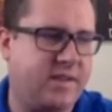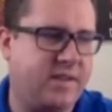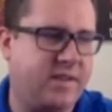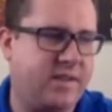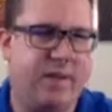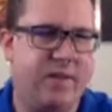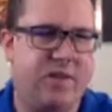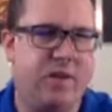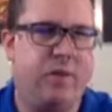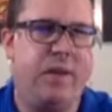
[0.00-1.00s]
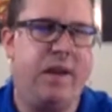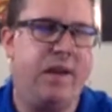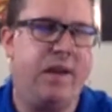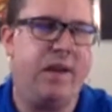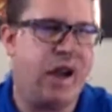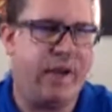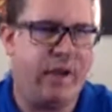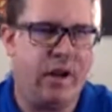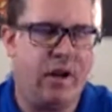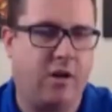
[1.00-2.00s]
process like this. You don't need
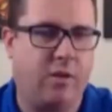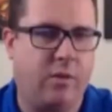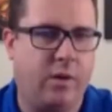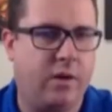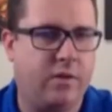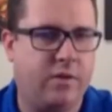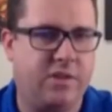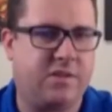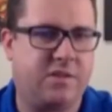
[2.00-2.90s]
extravagant hardware.